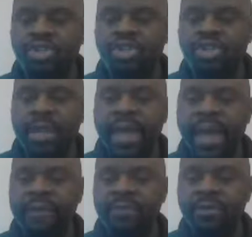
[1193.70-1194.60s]

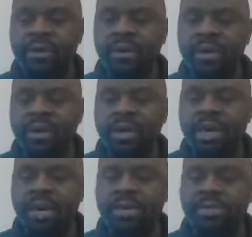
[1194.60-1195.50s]
Shortly after
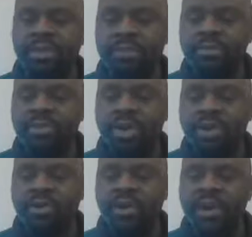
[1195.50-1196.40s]

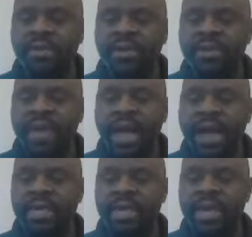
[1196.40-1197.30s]
his maternal
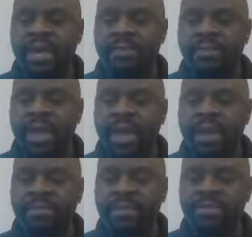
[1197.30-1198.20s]
grandmother died,
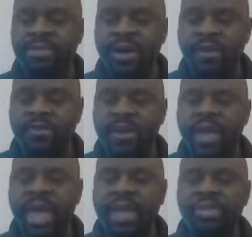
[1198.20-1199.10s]
King blamed
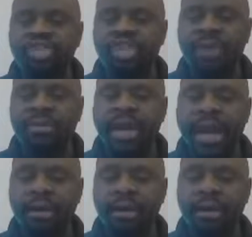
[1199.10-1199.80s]
himself and